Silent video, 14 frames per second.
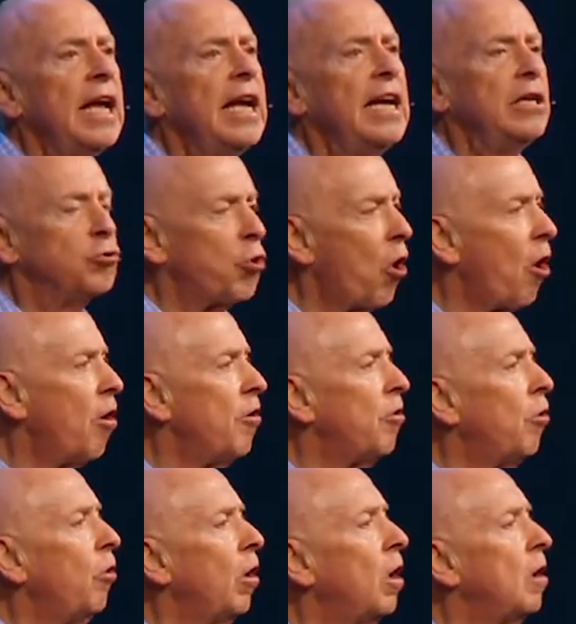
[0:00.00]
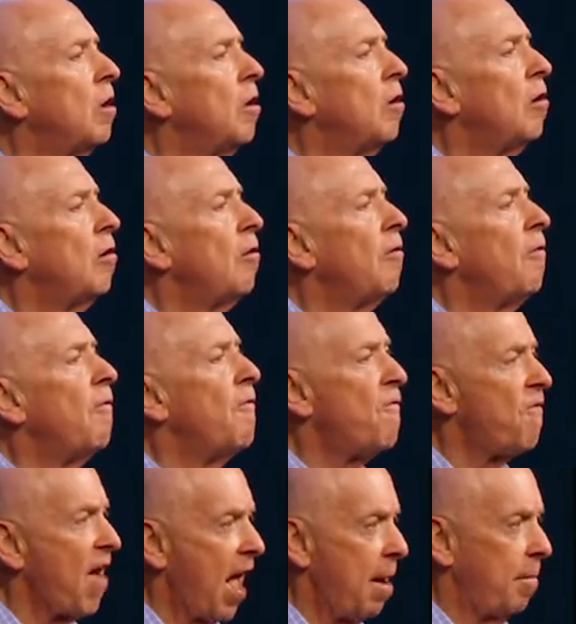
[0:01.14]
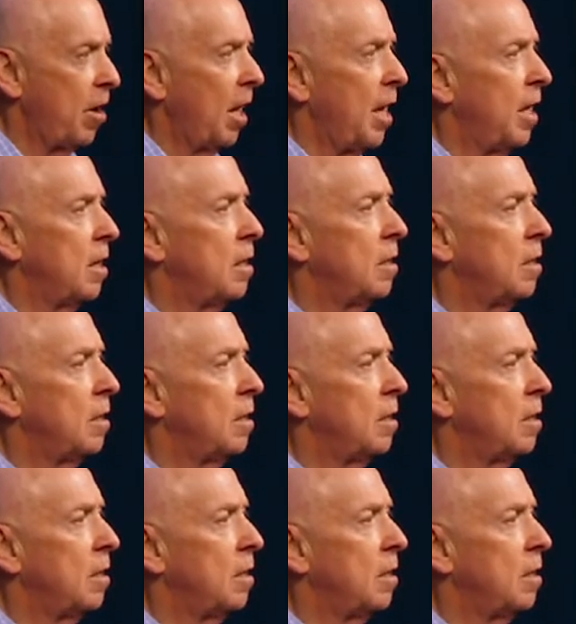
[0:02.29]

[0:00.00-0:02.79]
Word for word: eternal family.